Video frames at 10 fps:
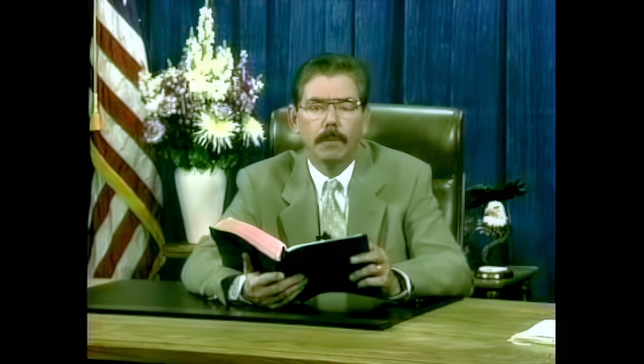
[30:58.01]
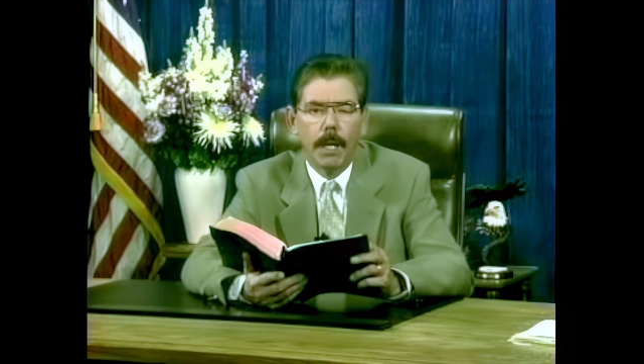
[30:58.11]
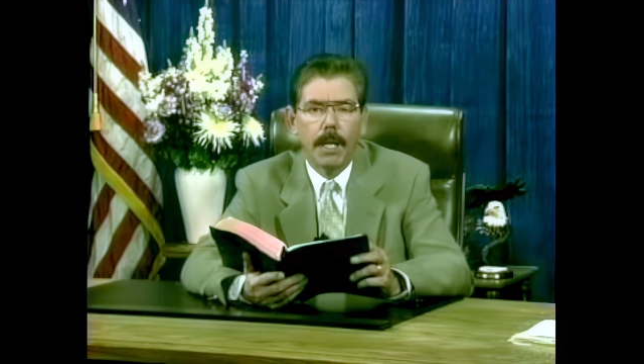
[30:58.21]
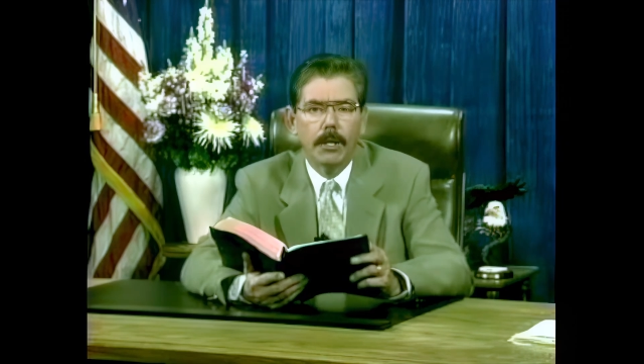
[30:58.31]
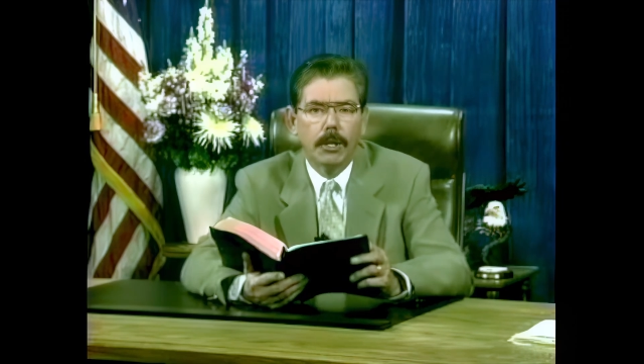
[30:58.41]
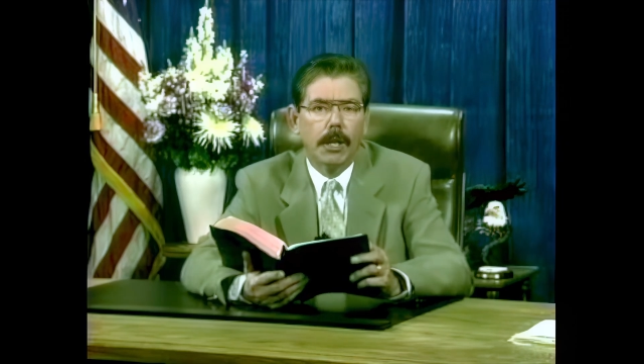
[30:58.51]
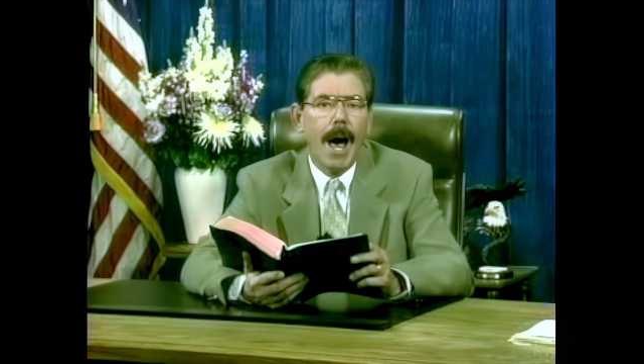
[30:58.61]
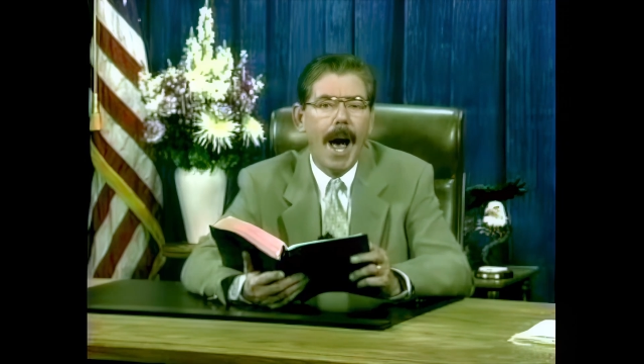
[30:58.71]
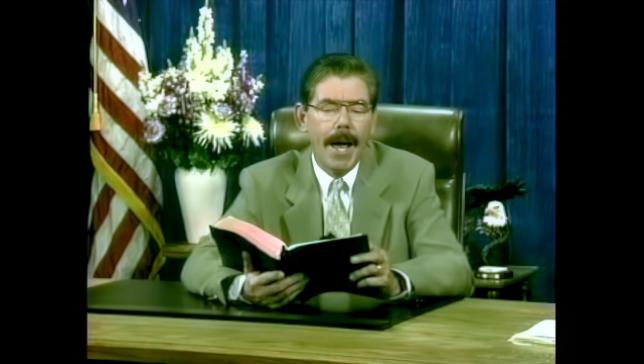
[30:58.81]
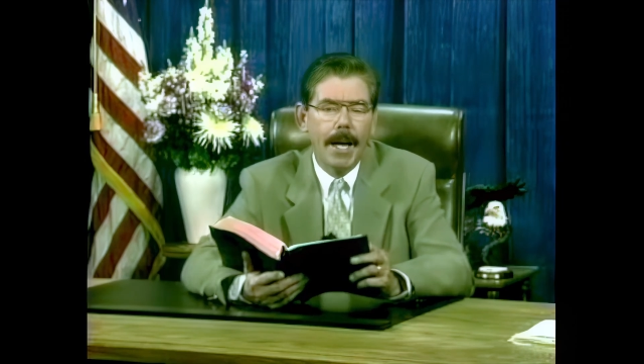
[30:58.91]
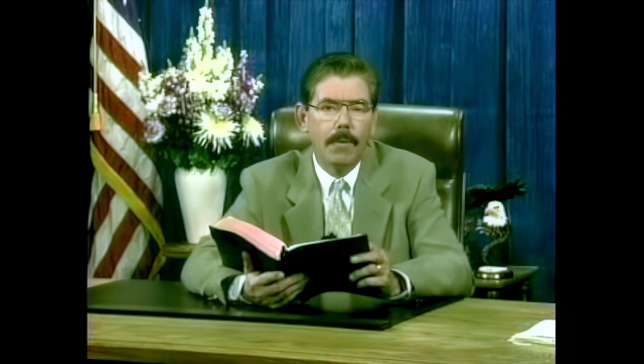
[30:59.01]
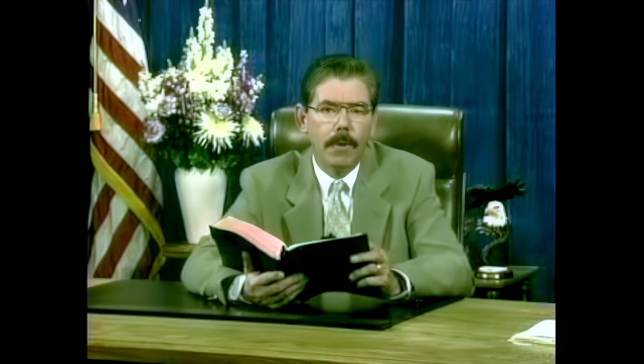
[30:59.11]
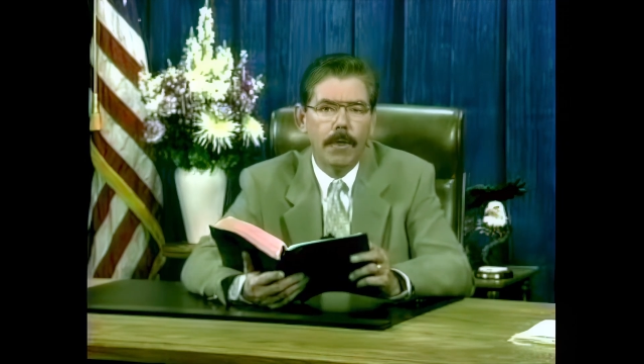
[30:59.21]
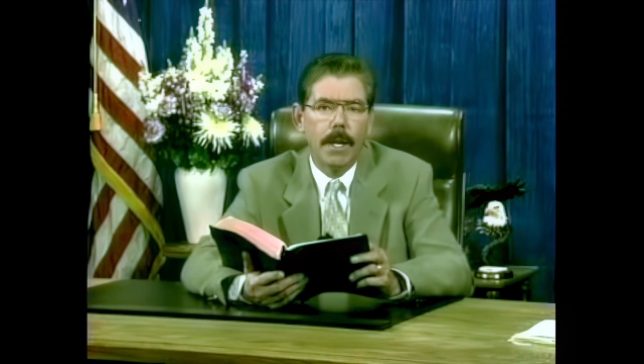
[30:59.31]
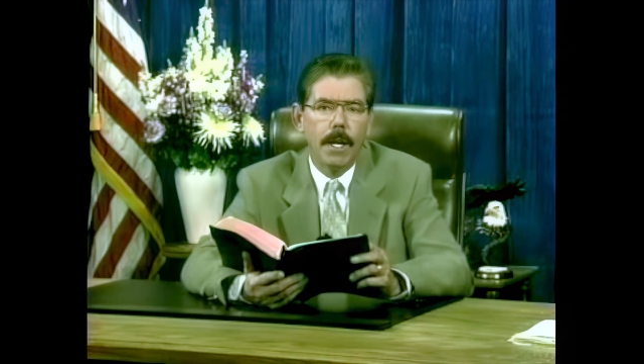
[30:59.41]
means lying lying
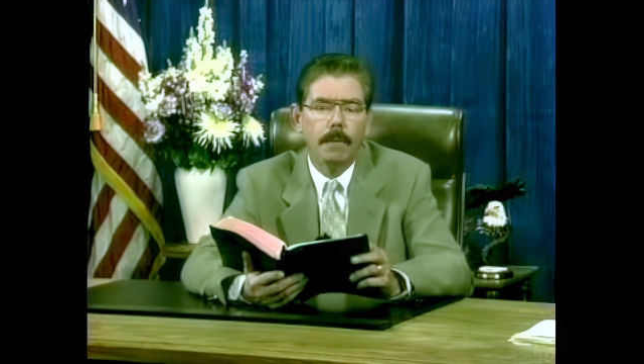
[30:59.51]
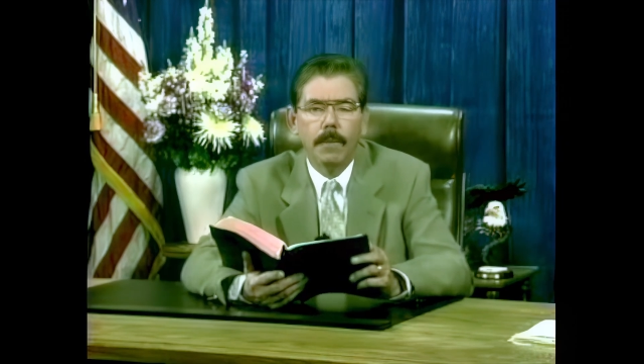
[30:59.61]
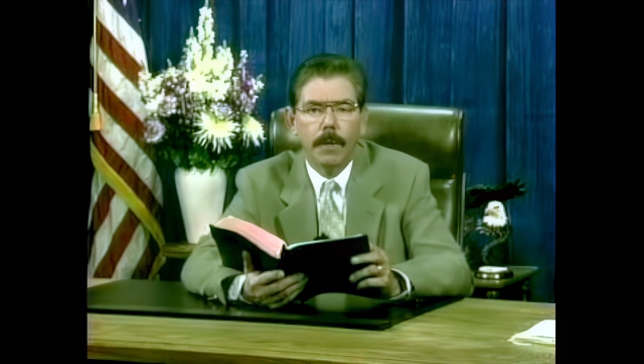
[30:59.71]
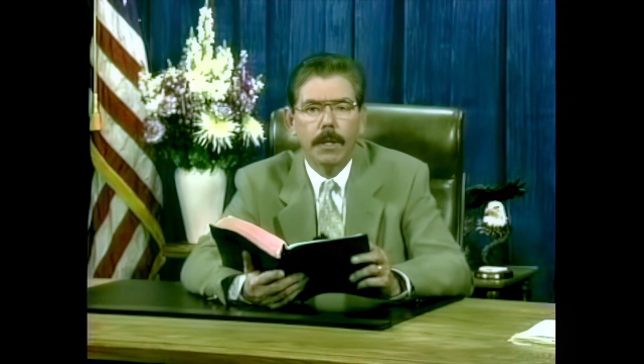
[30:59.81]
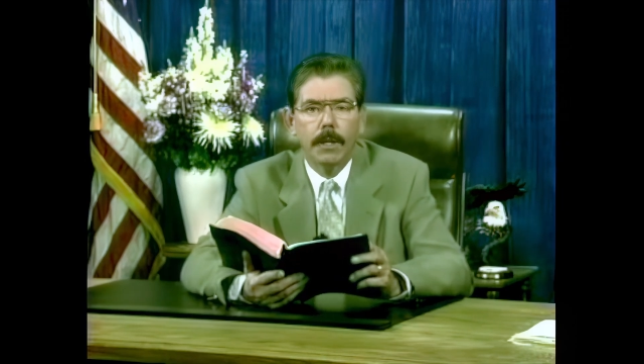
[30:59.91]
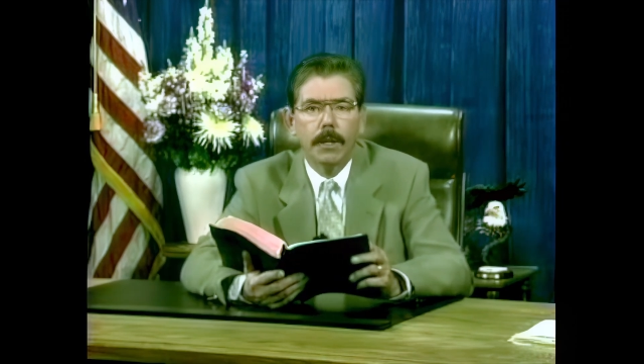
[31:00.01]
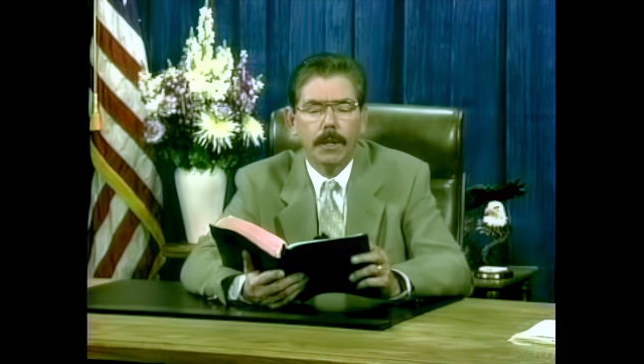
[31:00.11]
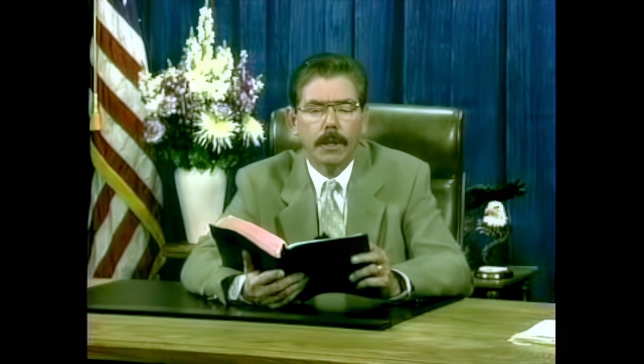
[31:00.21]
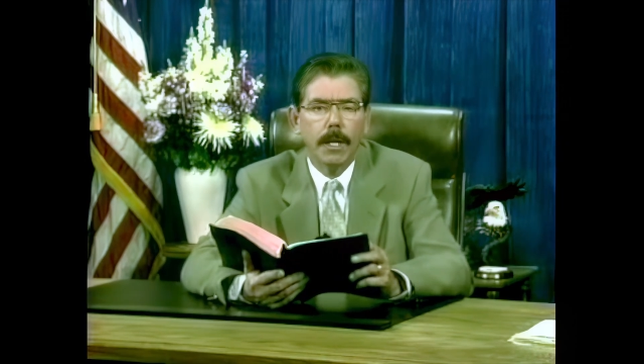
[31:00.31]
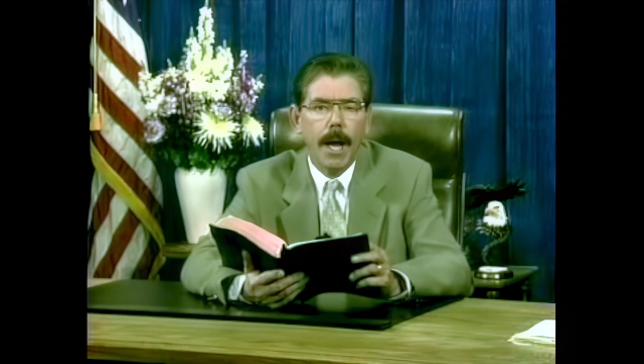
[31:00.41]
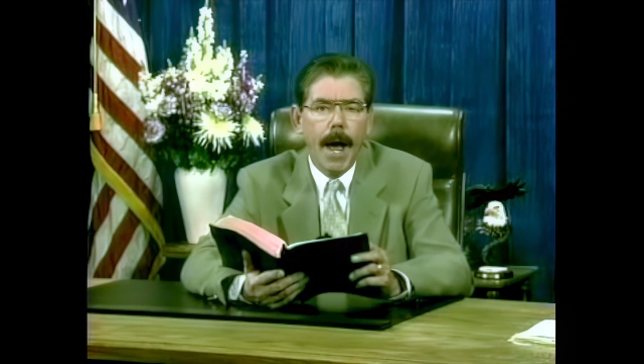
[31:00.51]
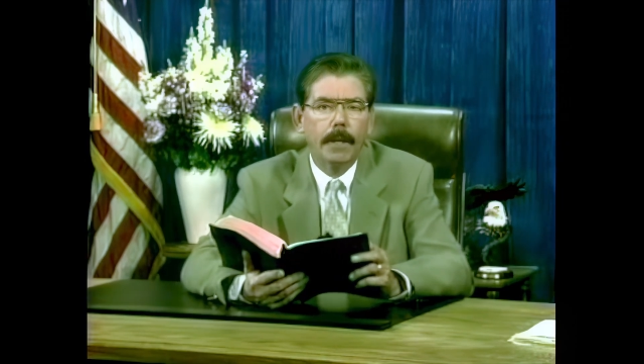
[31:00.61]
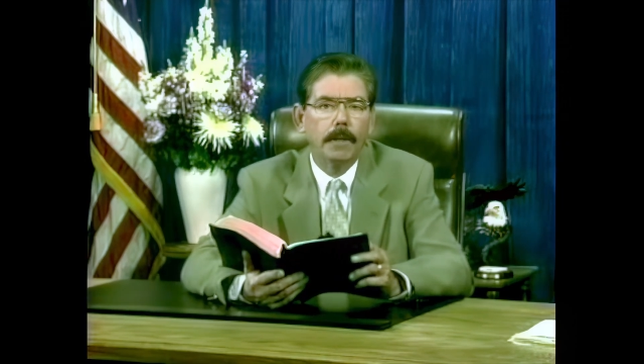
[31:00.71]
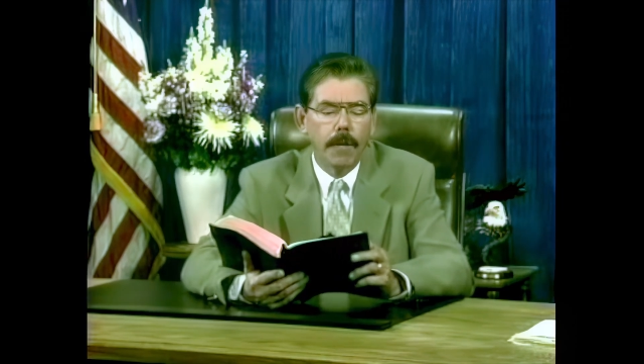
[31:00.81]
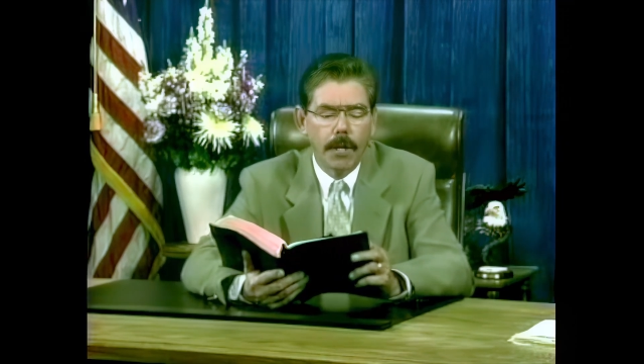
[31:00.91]
with them in, in the
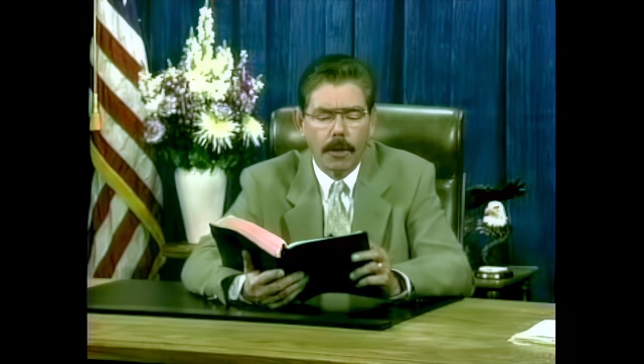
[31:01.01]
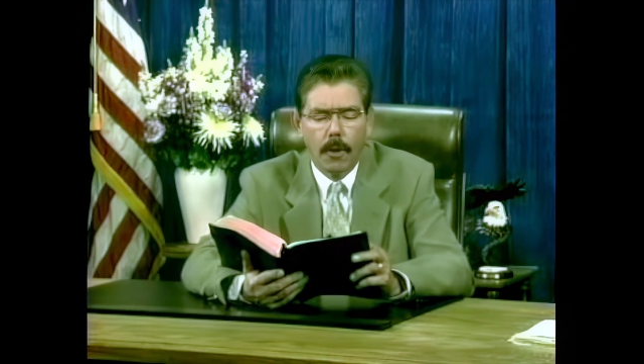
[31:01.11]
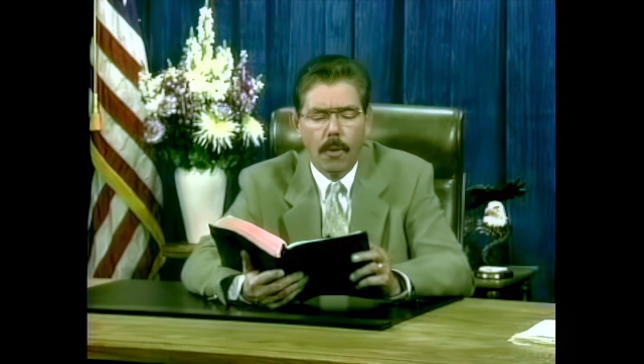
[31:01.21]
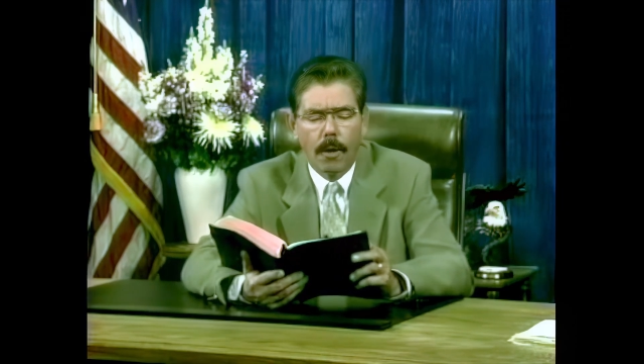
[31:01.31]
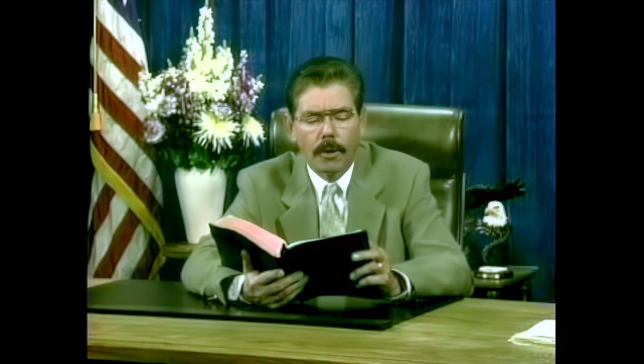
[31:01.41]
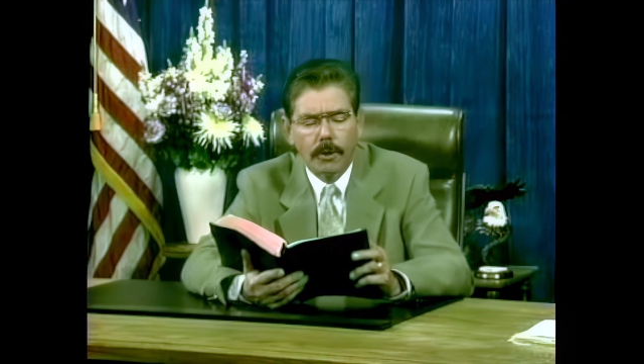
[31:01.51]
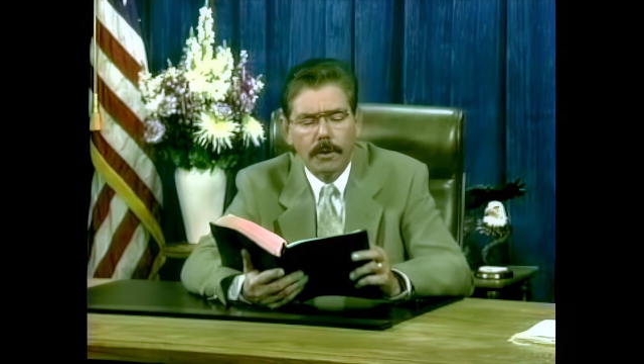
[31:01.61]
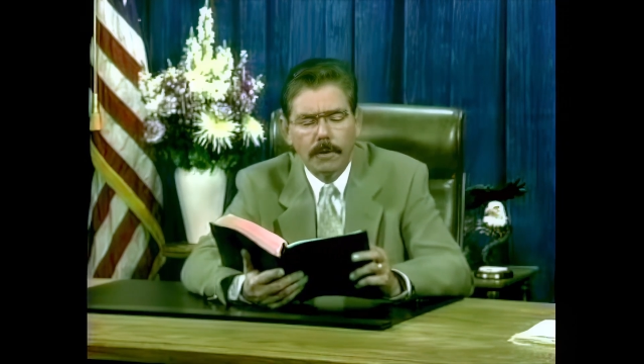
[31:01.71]
act of intercourse.